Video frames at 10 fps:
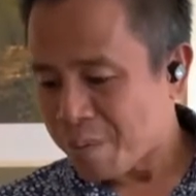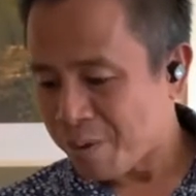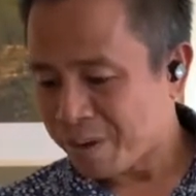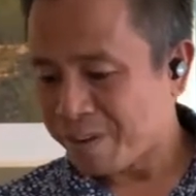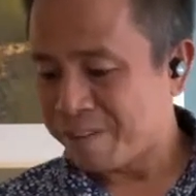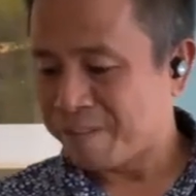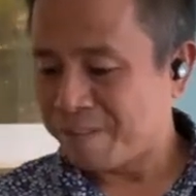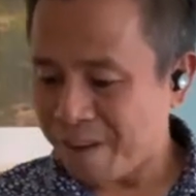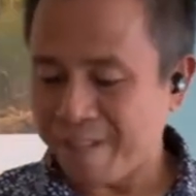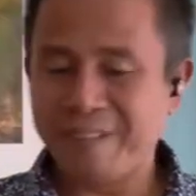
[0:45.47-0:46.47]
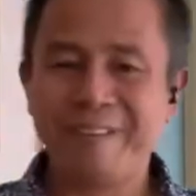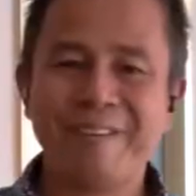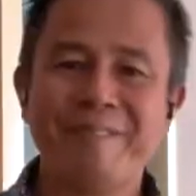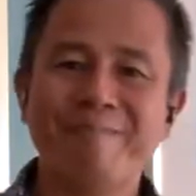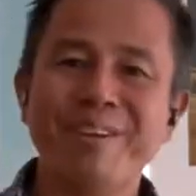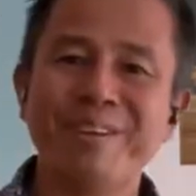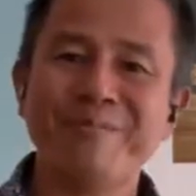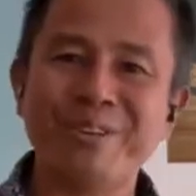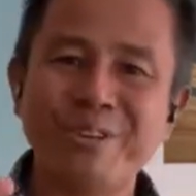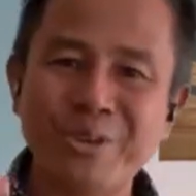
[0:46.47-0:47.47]
What does faith
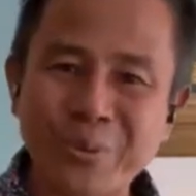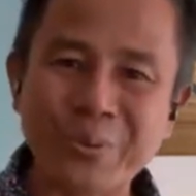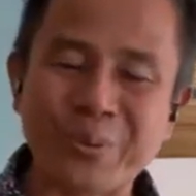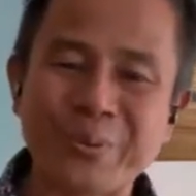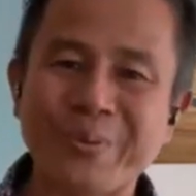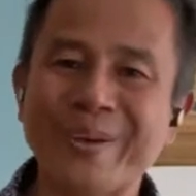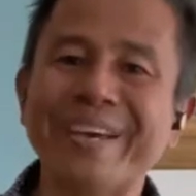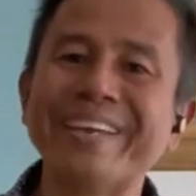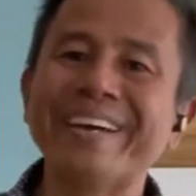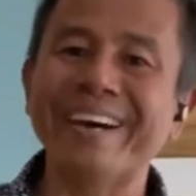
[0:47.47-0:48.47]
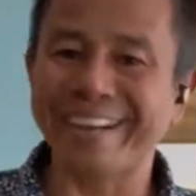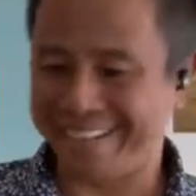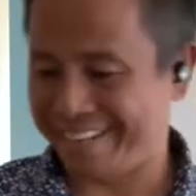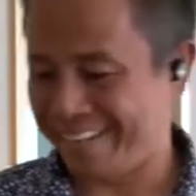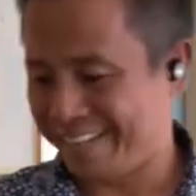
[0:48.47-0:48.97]
benefit you and I?